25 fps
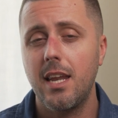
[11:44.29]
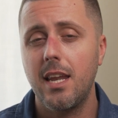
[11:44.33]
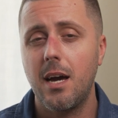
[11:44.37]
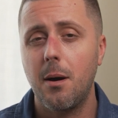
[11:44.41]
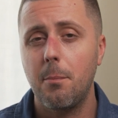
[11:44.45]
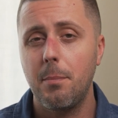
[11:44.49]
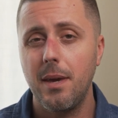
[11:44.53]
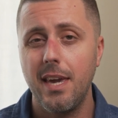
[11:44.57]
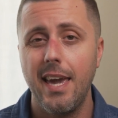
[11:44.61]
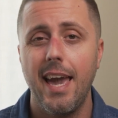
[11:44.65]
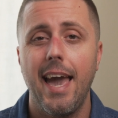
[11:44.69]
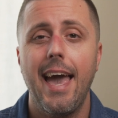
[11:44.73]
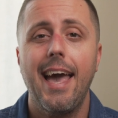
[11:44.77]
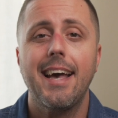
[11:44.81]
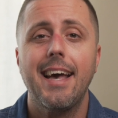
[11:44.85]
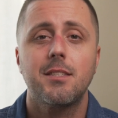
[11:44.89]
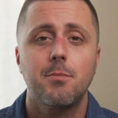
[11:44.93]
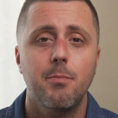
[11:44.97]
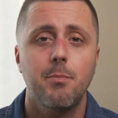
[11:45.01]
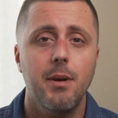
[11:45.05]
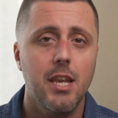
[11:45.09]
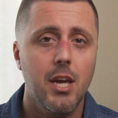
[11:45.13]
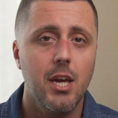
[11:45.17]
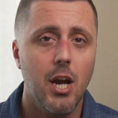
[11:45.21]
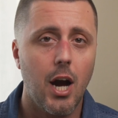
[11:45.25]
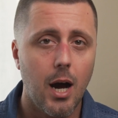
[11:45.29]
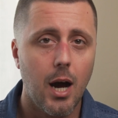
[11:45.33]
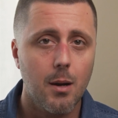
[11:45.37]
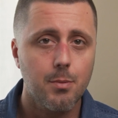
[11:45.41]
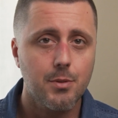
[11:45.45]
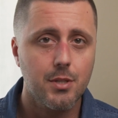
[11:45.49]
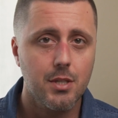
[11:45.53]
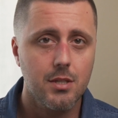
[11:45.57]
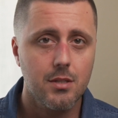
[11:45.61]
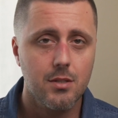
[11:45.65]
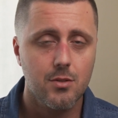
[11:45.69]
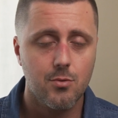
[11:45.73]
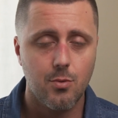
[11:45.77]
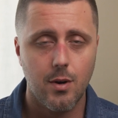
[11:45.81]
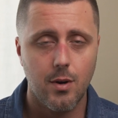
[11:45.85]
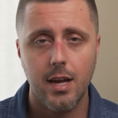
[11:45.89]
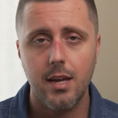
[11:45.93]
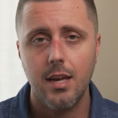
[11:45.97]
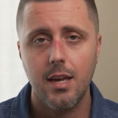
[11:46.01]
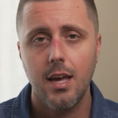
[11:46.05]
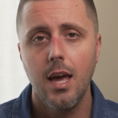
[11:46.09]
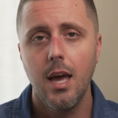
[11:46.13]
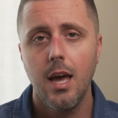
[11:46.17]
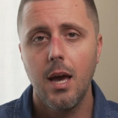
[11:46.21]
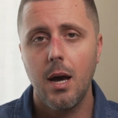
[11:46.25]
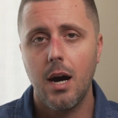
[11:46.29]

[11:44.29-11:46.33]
not be as many options, right?